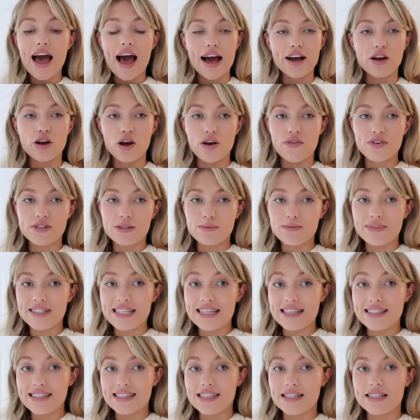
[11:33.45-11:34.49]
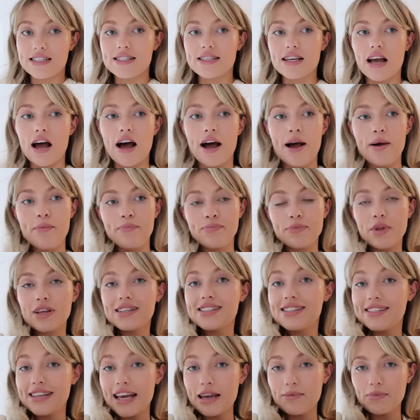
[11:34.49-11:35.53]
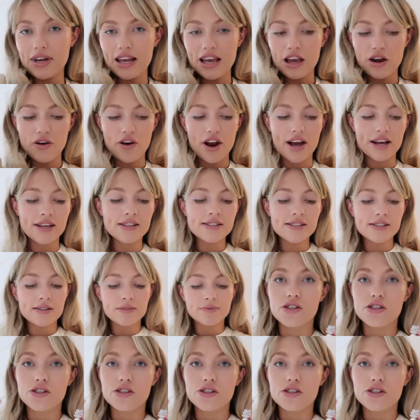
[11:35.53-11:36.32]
and go for some decent um, statement earrings.